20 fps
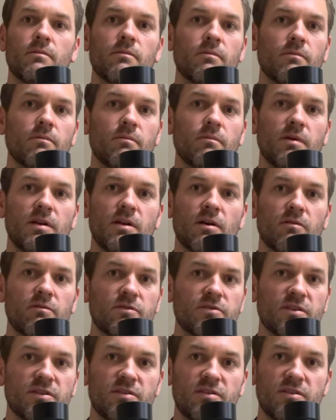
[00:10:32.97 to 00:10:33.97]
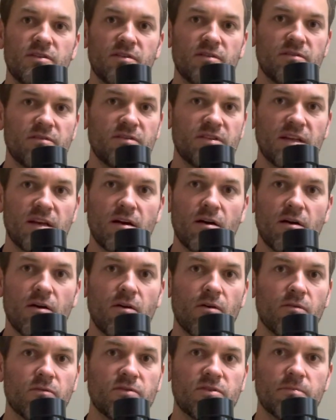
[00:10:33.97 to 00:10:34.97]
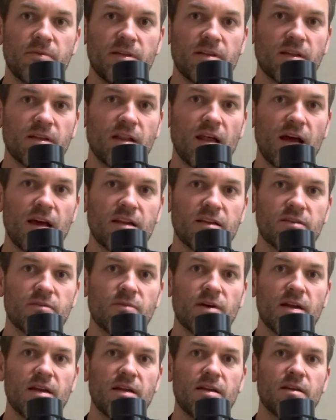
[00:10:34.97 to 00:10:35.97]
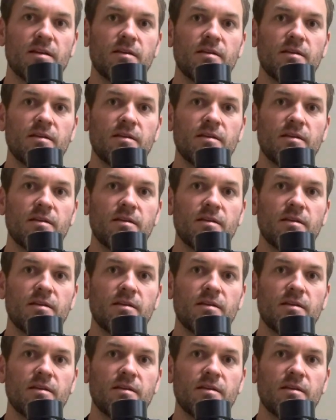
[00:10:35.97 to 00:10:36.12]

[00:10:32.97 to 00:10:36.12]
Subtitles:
We don't just sell to be the lightest weight.